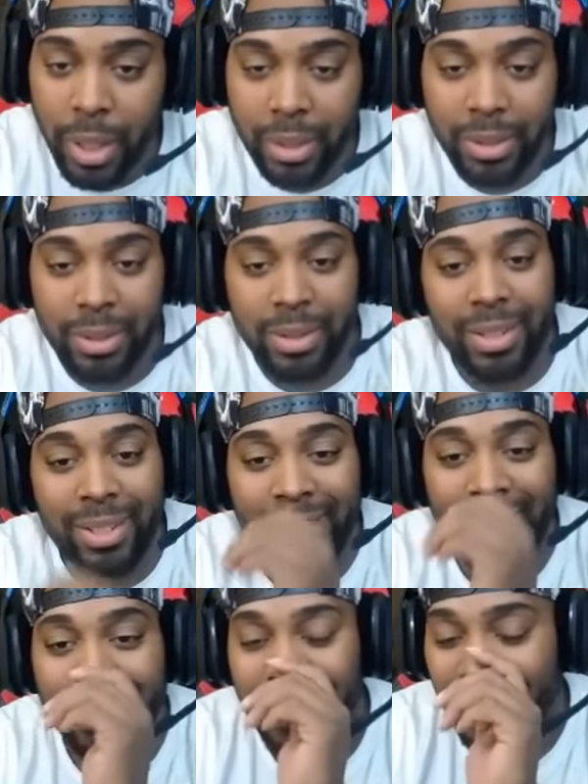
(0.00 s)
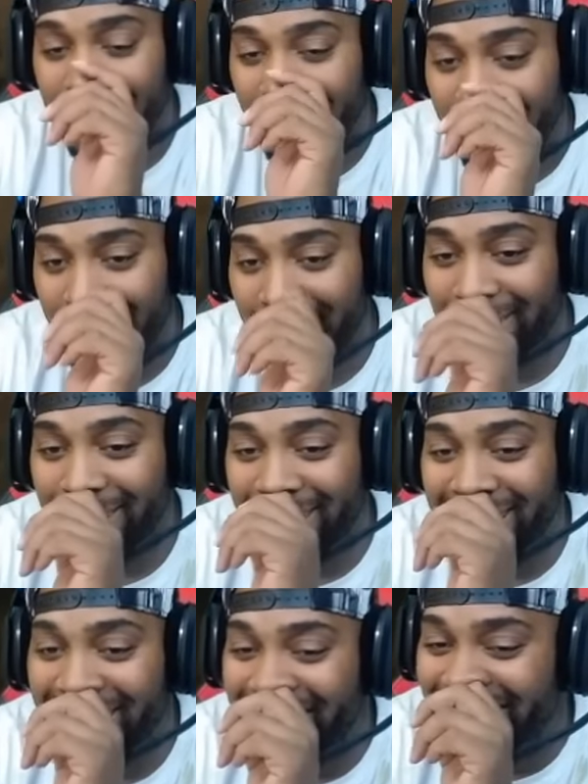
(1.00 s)
Bro. I ain't gonna scream or nothing.
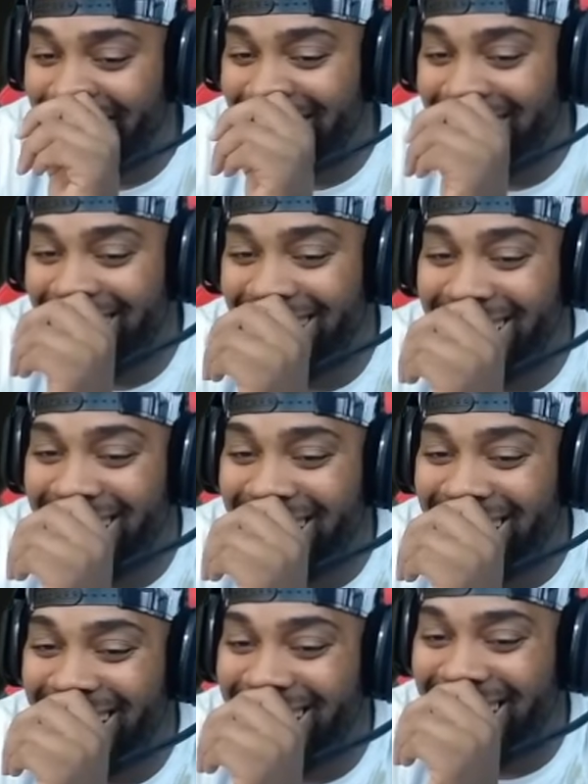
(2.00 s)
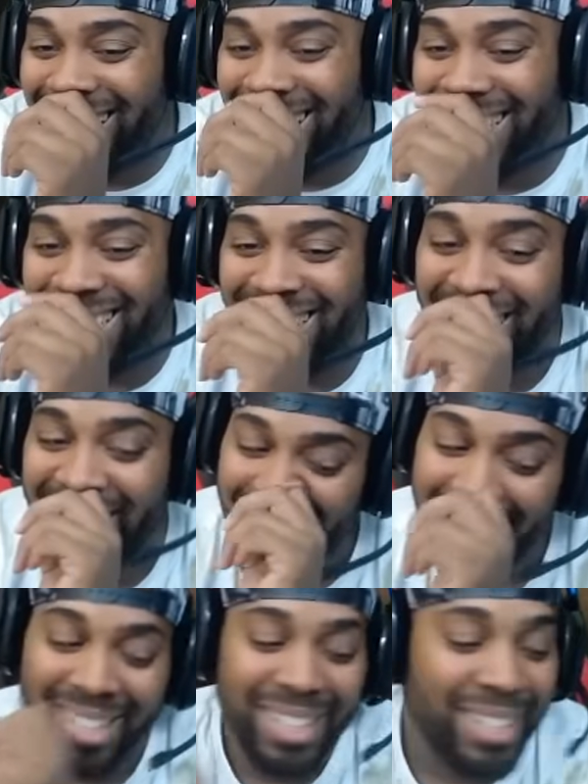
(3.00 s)
Good,
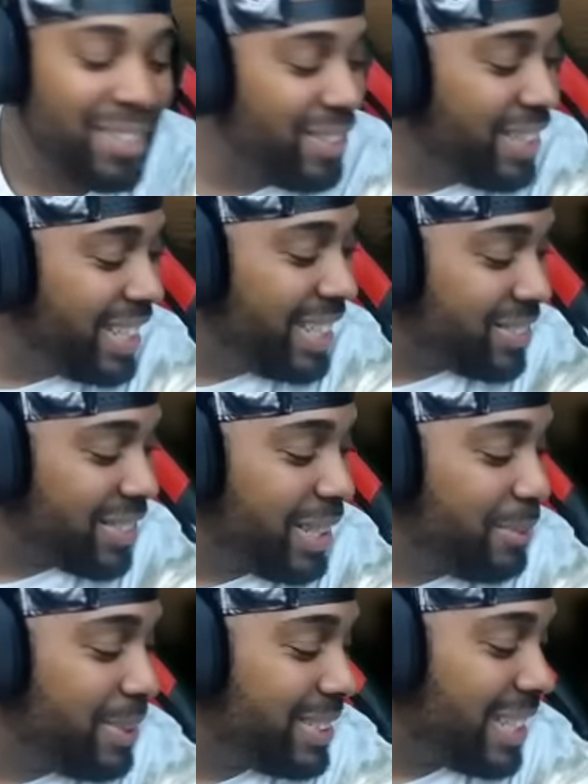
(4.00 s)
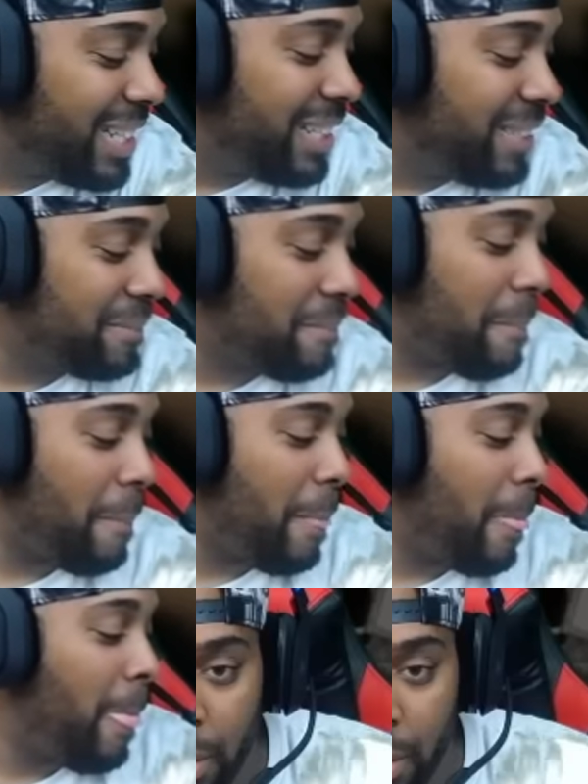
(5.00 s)
go ahead and scream one I time. Aim this gun.